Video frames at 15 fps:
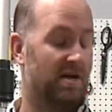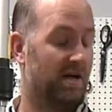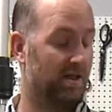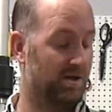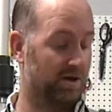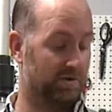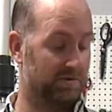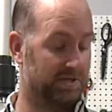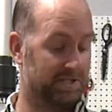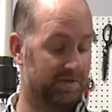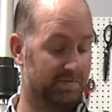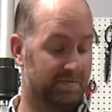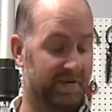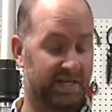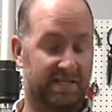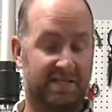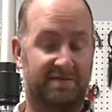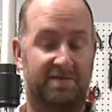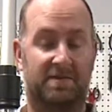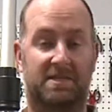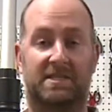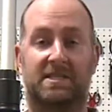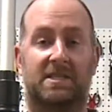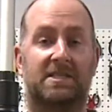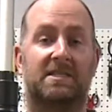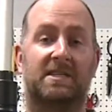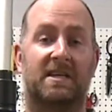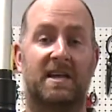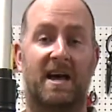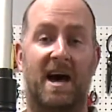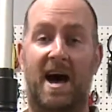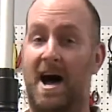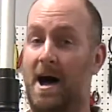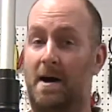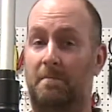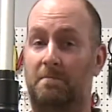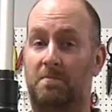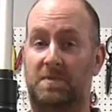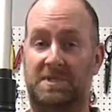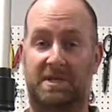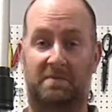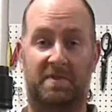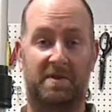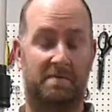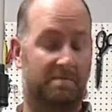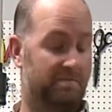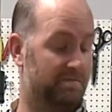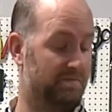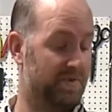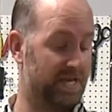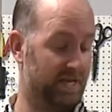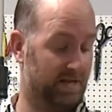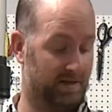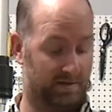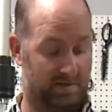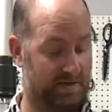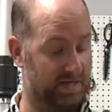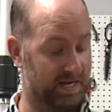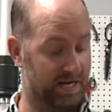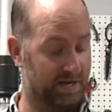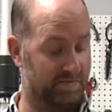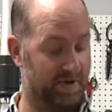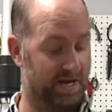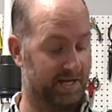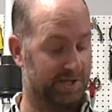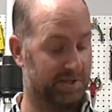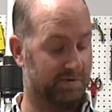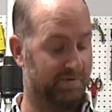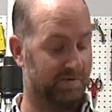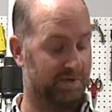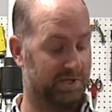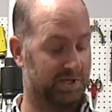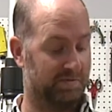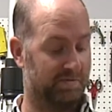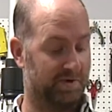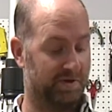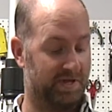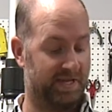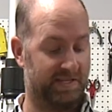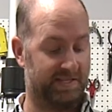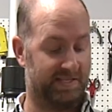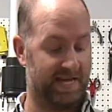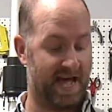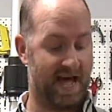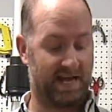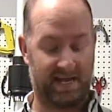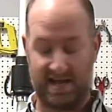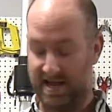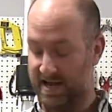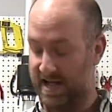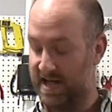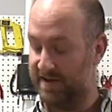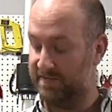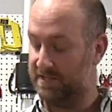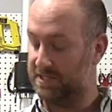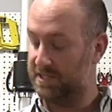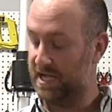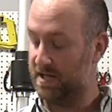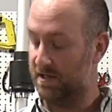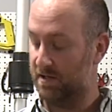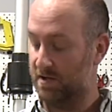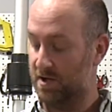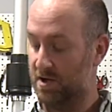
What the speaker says: along with some big differences, some of them being the independent swivels, both at the tack and head of the sail,